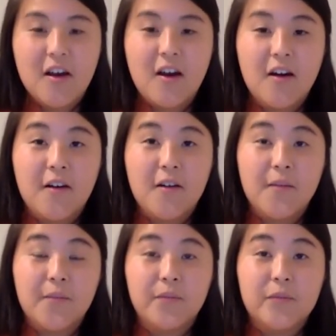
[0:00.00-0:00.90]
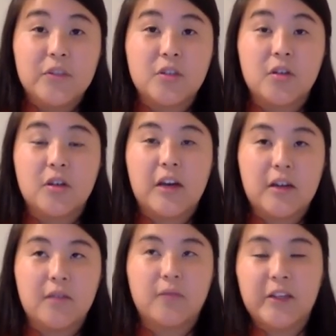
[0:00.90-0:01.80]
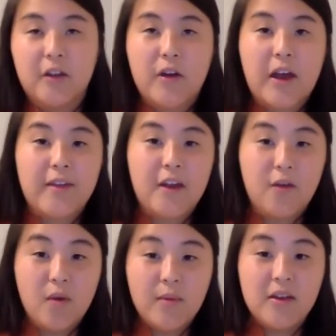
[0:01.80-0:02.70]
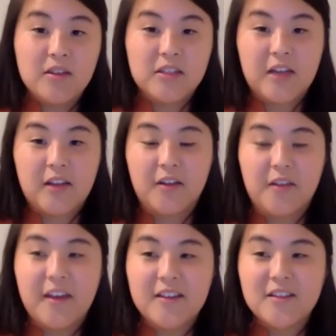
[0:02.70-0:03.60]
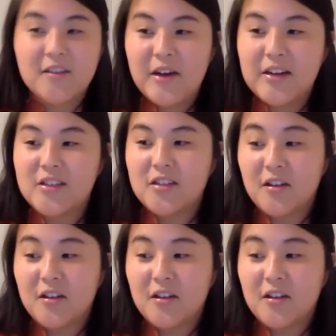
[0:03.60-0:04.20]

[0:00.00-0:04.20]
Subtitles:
to kind of relocate that woman, to tell her, thanks so much,